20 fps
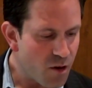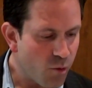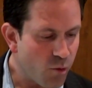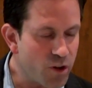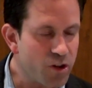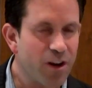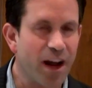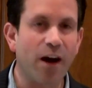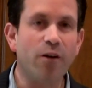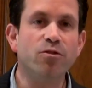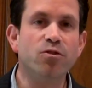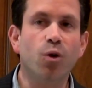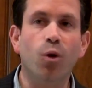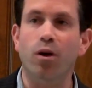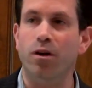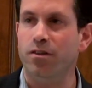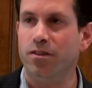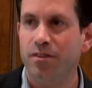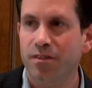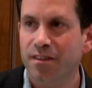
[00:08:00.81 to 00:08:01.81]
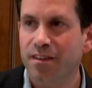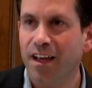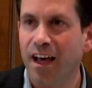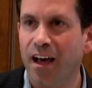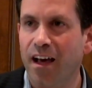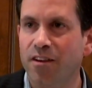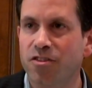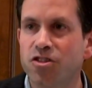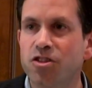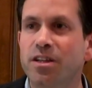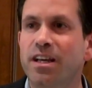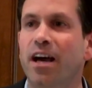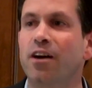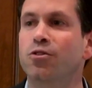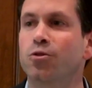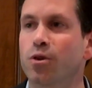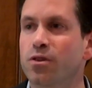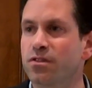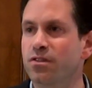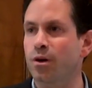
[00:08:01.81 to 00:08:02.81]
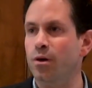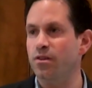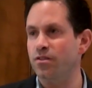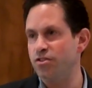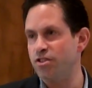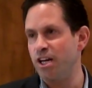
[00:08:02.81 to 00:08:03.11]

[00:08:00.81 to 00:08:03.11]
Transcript: when you're outdoors, shooting outdoors is always a